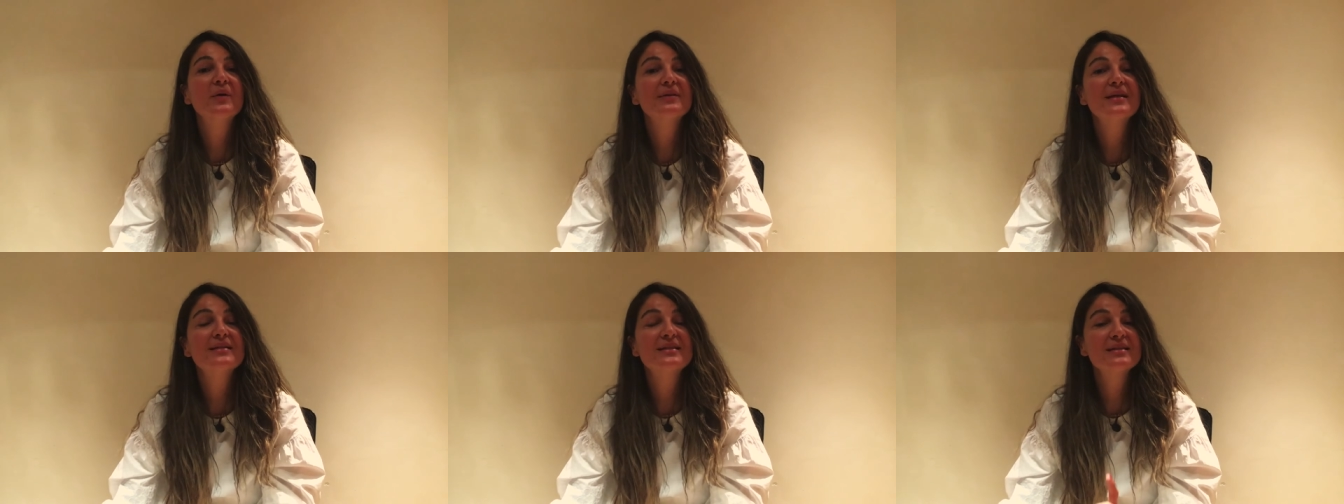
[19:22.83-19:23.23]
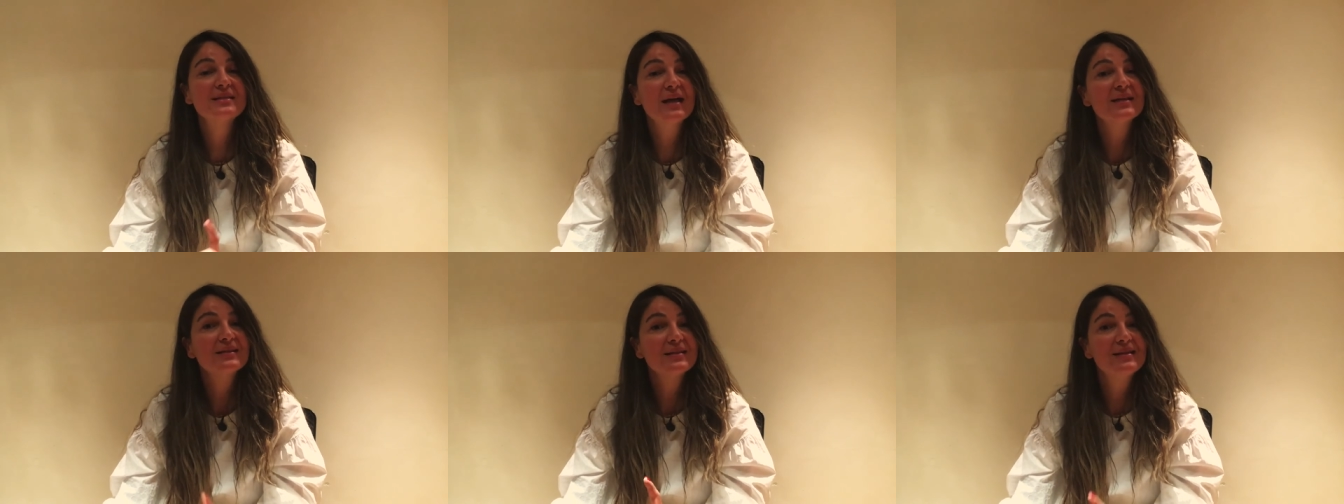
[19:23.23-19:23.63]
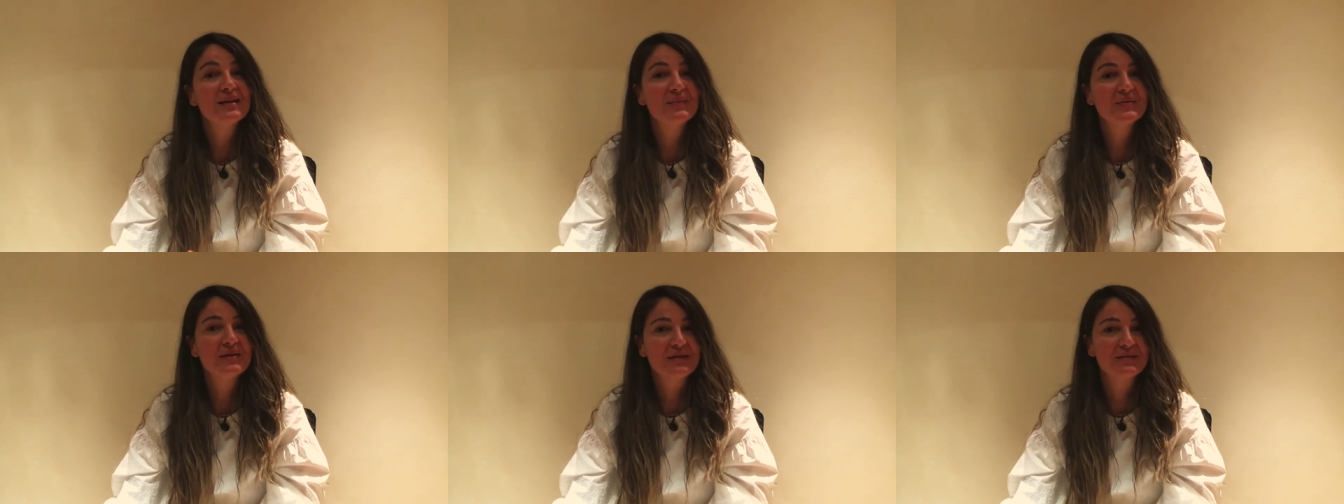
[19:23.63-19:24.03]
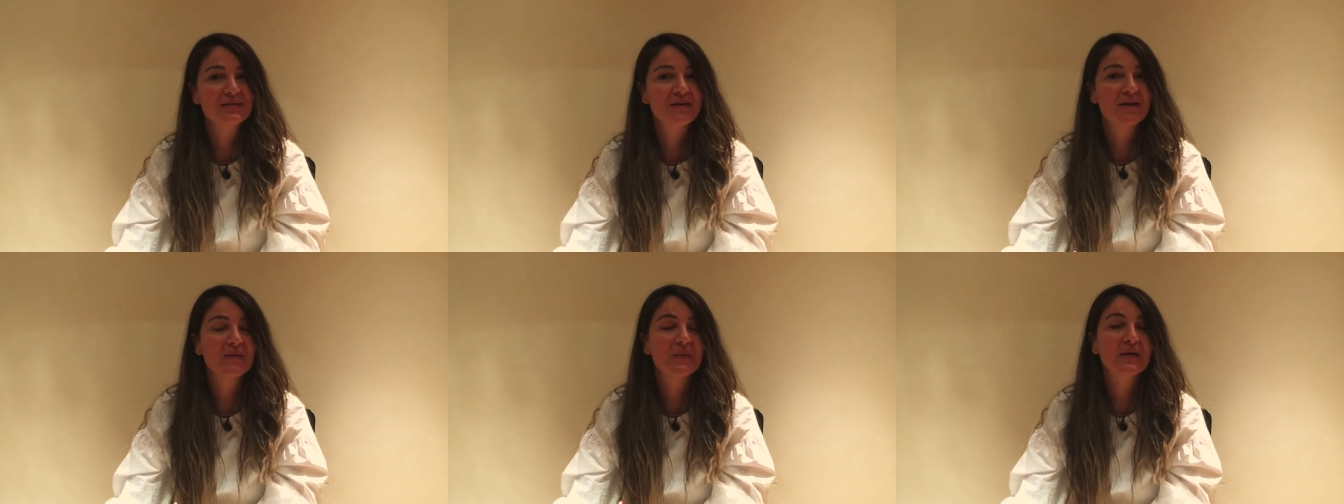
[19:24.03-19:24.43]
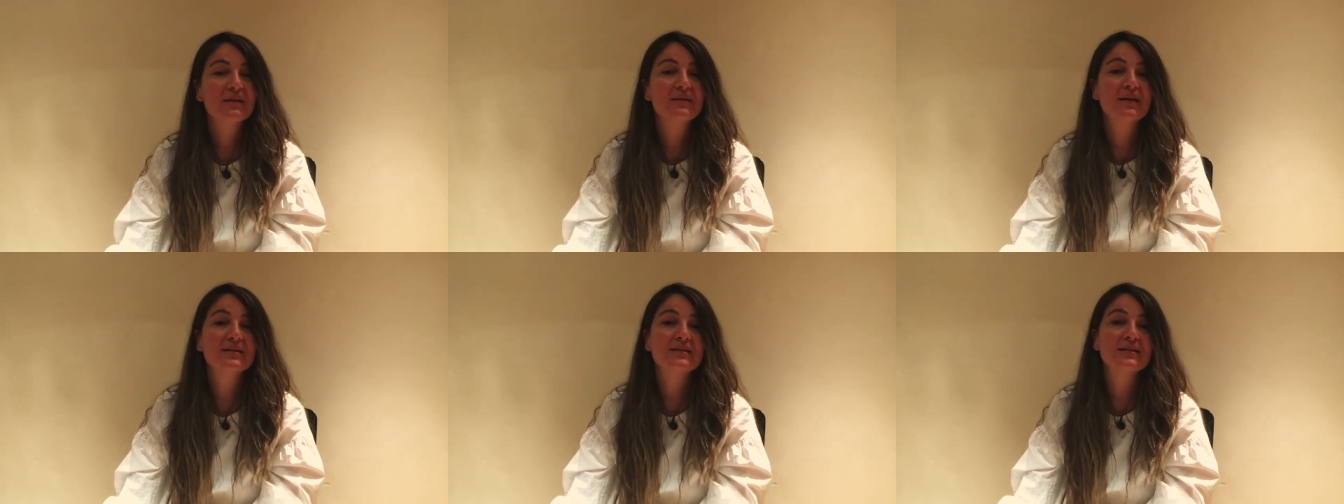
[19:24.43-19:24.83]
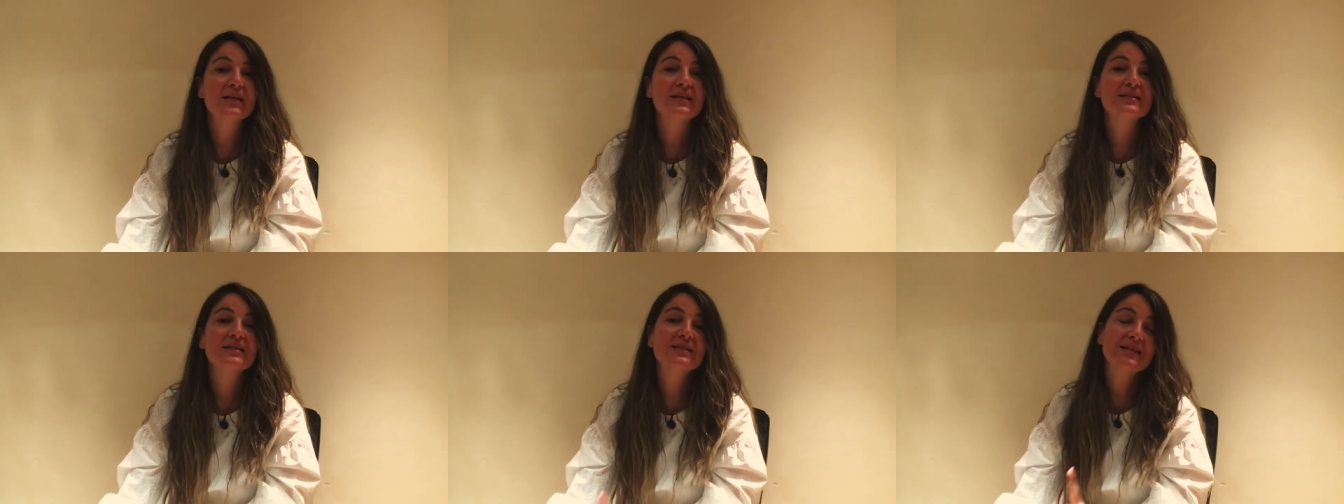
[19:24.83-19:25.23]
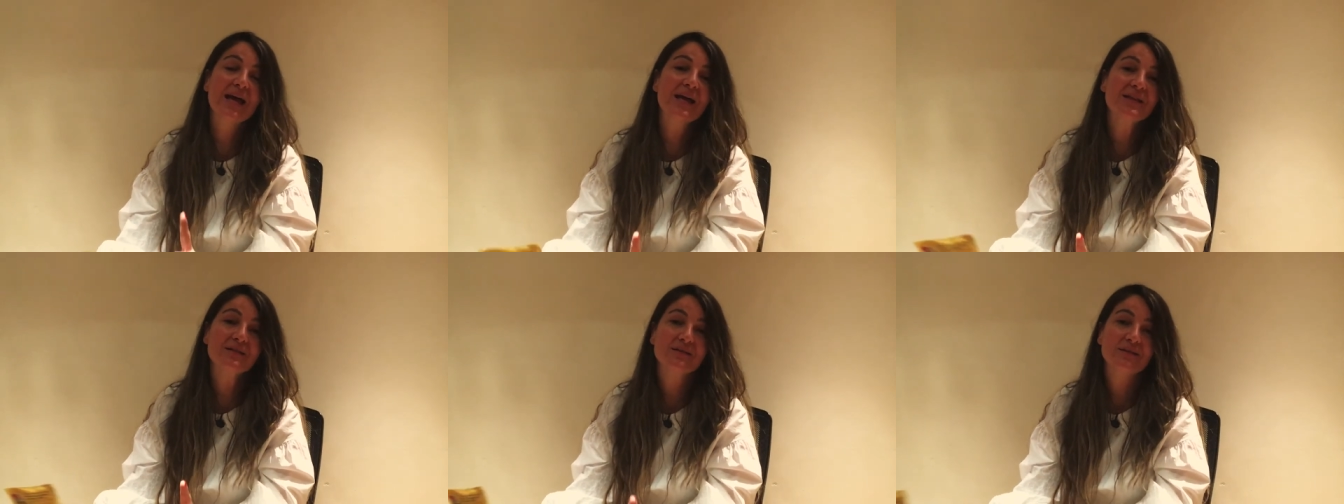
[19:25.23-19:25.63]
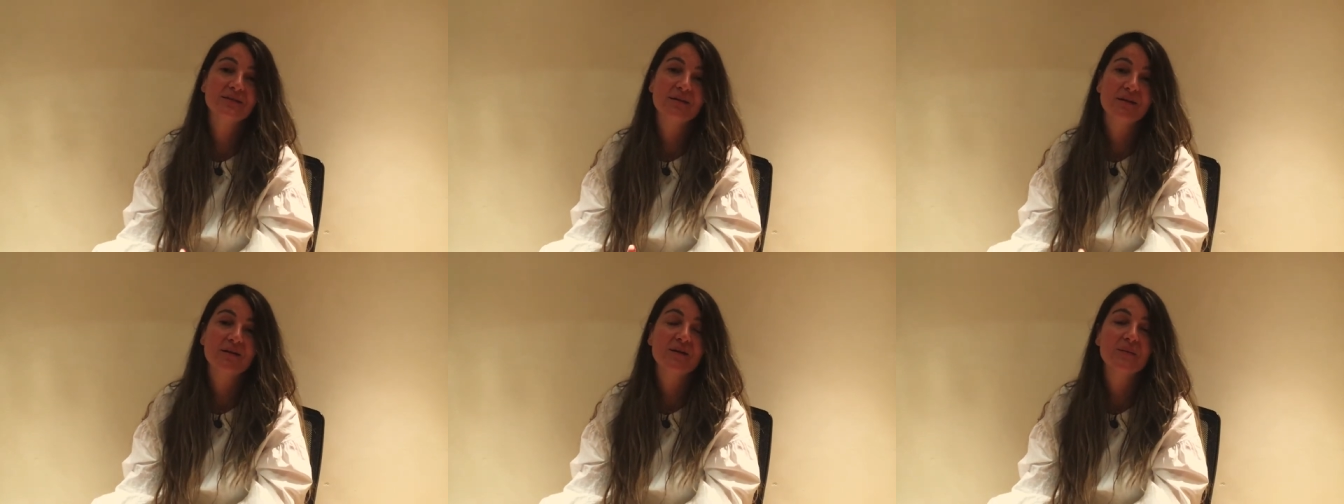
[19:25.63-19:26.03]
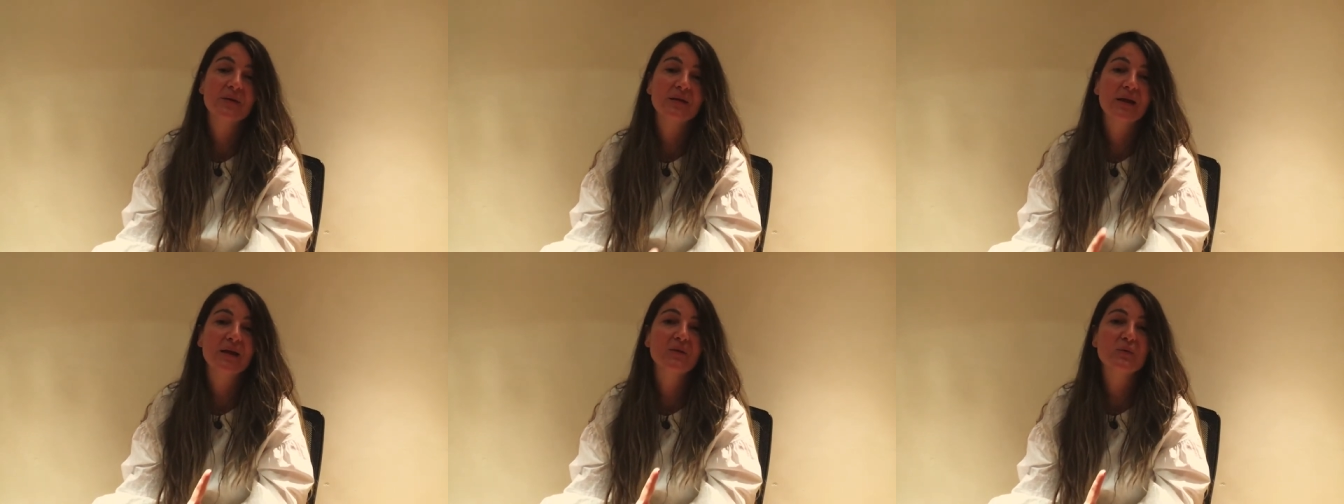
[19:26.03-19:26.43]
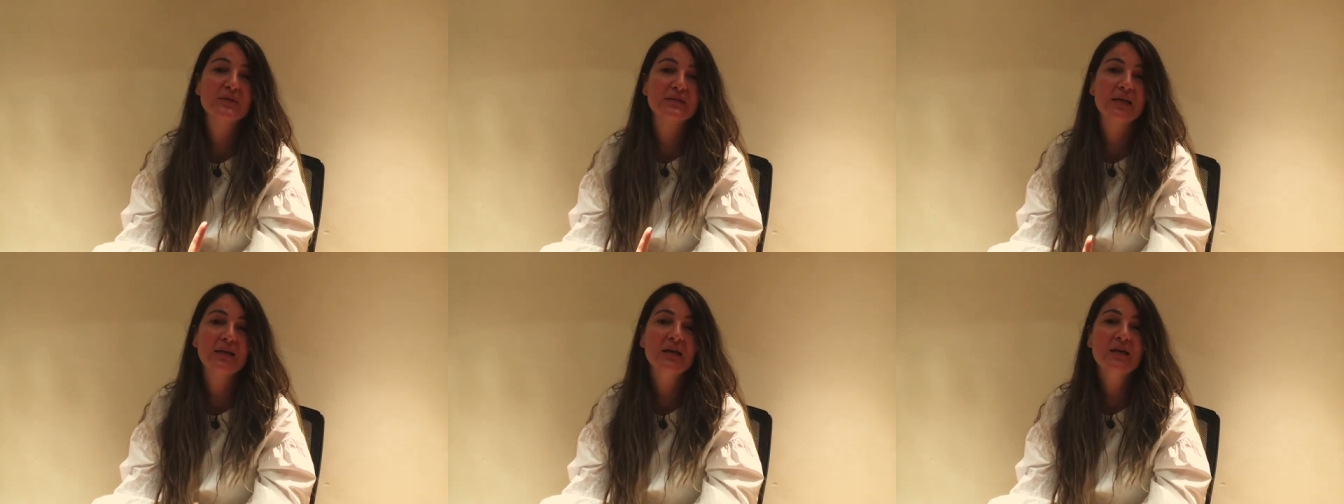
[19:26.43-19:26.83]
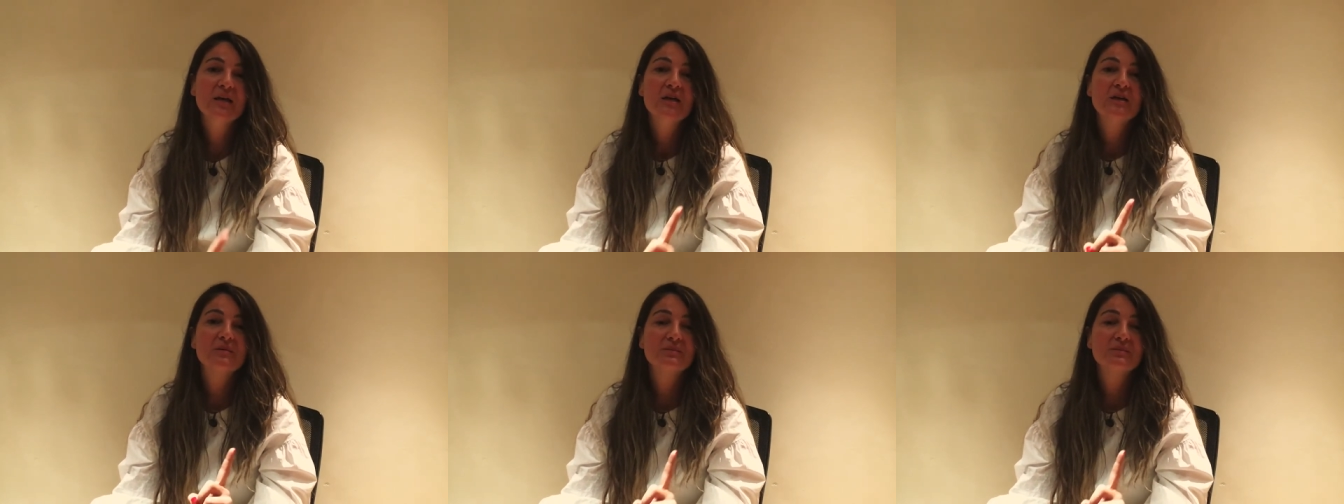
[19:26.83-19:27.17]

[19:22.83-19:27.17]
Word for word: more that's not in Lebanese Arabic that's in standard Arabic and we say